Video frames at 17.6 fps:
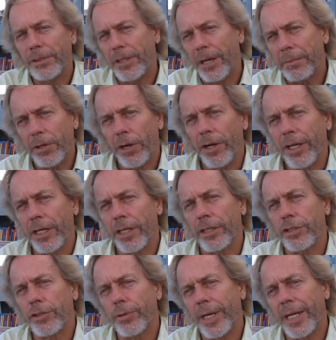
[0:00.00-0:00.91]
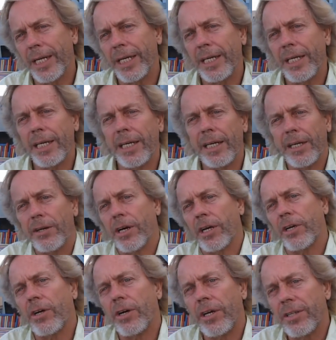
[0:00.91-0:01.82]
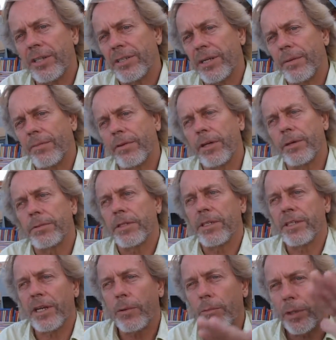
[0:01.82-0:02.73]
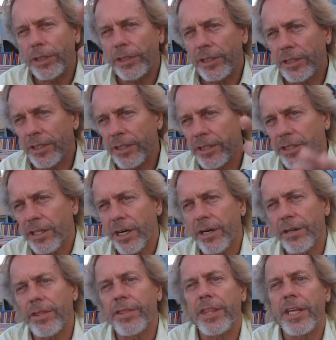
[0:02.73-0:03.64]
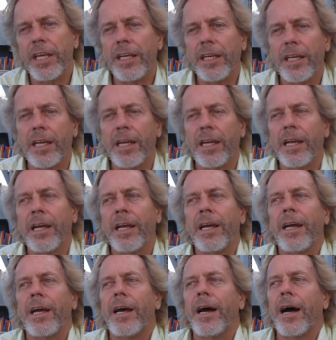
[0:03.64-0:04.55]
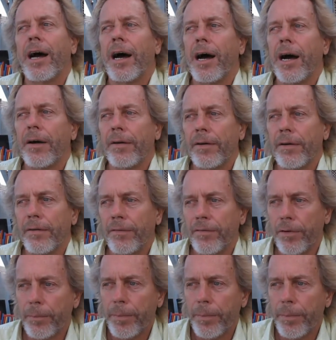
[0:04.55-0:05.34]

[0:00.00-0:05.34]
I'm calling it training kit, or I call these envelopes because I want you to start thinking. For